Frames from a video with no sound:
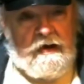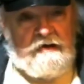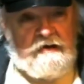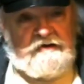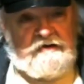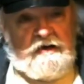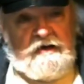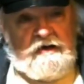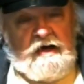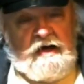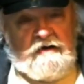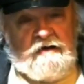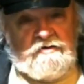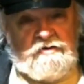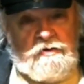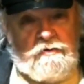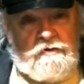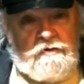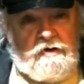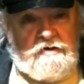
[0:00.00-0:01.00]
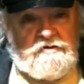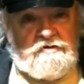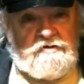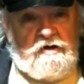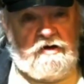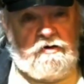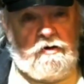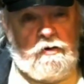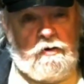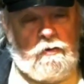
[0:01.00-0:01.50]
He said he had two things
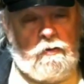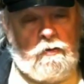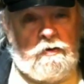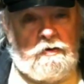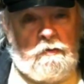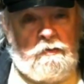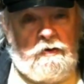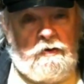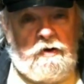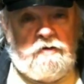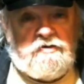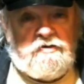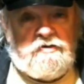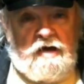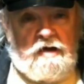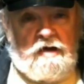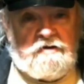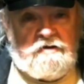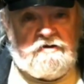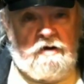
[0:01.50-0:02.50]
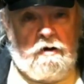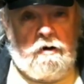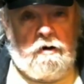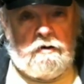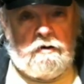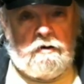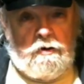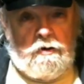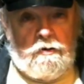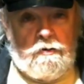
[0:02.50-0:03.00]
to do when the players got to
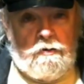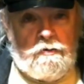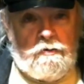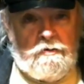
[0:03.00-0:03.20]
argue